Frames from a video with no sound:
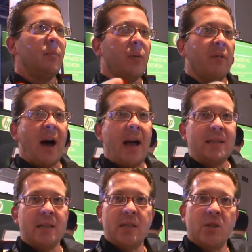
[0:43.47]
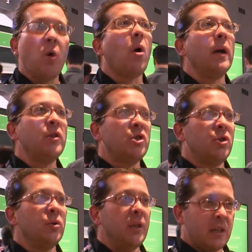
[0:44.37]
provides storage
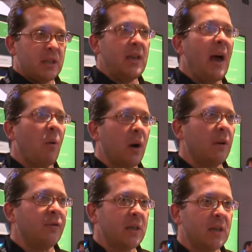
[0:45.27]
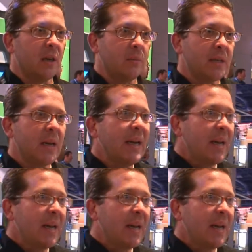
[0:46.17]
to this network of systems,